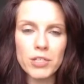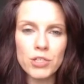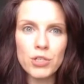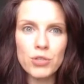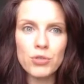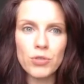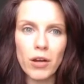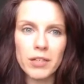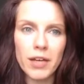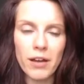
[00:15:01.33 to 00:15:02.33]
you do
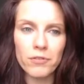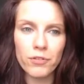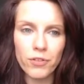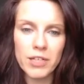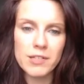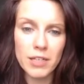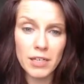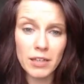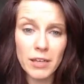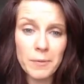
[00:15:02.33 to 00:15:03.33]
not have to fix
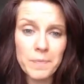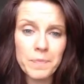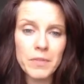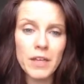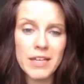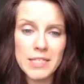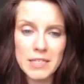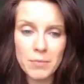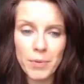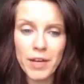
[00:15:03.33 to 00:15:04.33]
anything as an
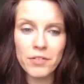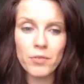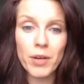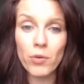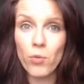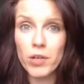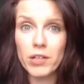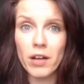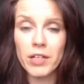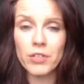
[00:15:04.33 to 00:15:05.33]
empath, no matter what
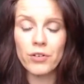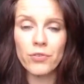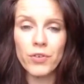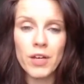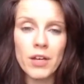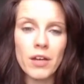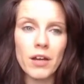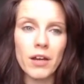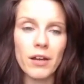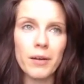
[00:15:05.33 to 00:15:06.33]
kind of
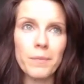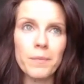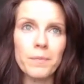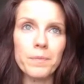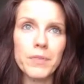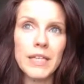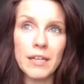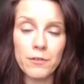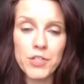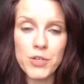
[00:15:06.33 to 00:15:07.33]
um,
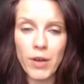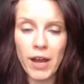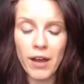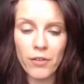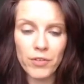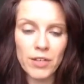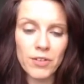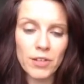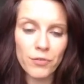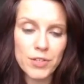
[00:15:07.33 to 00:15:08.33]
gift you have,
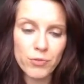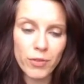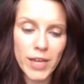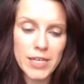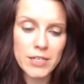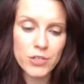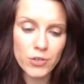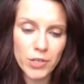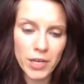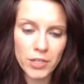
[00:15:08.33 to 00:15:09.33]
even if it's related
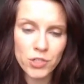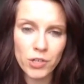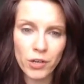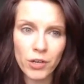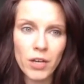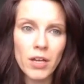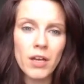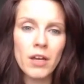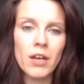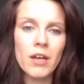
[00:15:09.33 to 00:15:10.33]
to nature.
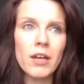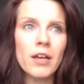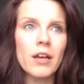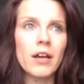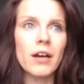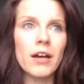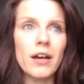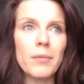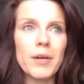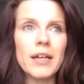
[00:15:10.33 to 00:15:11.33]

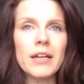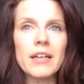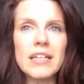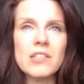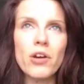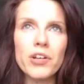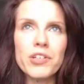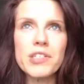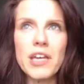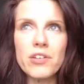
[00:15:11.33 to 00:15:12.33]
Um, it's hard
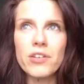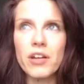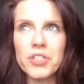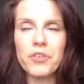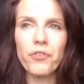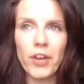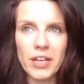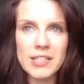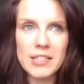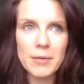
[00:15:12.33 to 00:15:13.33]
to say to not to
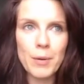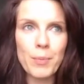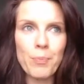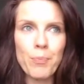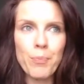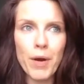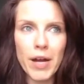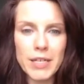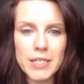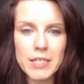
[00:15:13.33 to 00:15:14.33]
fix,
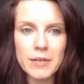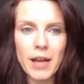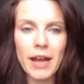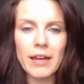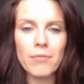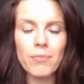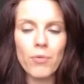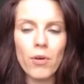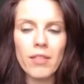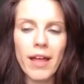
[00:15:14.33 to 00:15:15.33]
but I
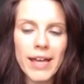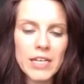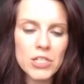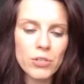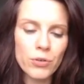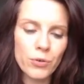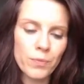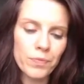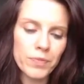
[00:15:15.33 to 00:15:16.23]
like to